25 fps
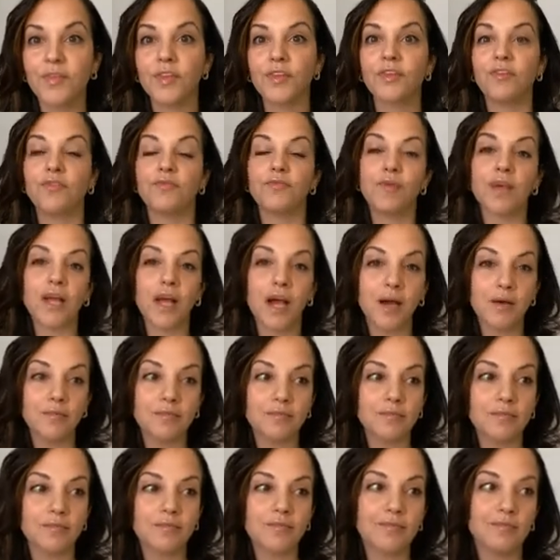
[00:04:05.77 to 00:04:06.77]
You've
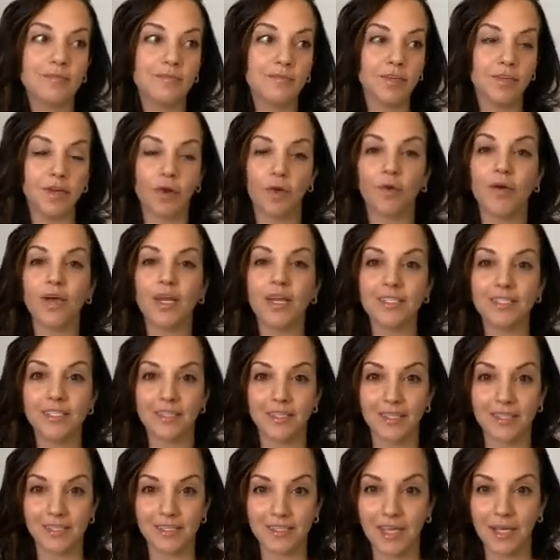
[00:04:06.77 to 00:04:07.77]
become,
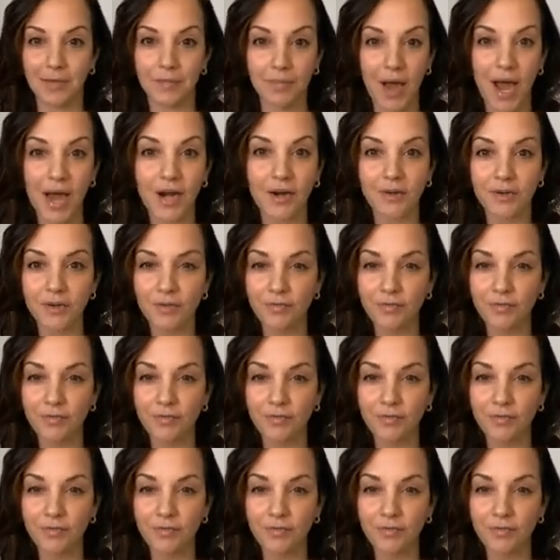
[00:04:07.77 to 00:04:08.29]
into this pattern.